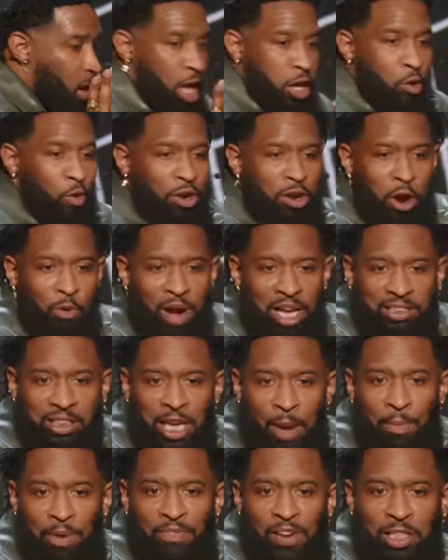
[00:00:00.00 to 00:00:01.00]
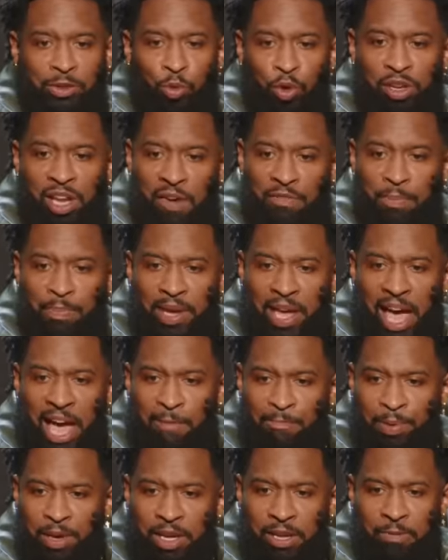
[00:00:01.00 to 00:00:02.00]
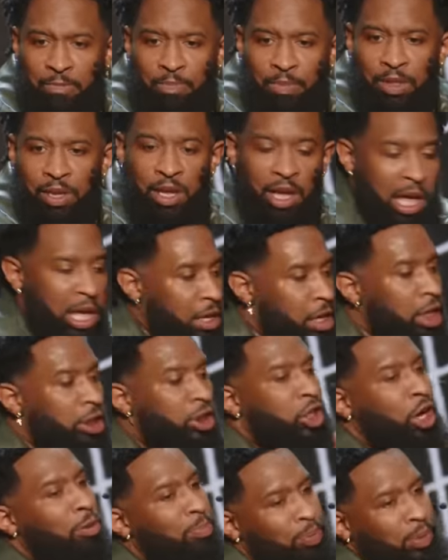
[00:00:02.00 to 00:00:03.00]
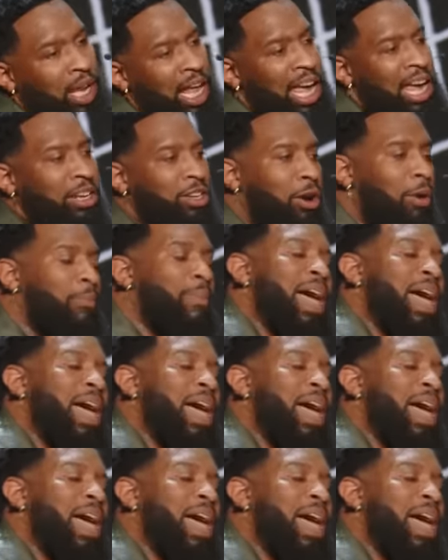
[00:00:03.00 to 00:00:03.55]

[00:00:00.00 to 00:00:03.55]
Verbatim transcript: You know why some of us will never be happy? because your plan don't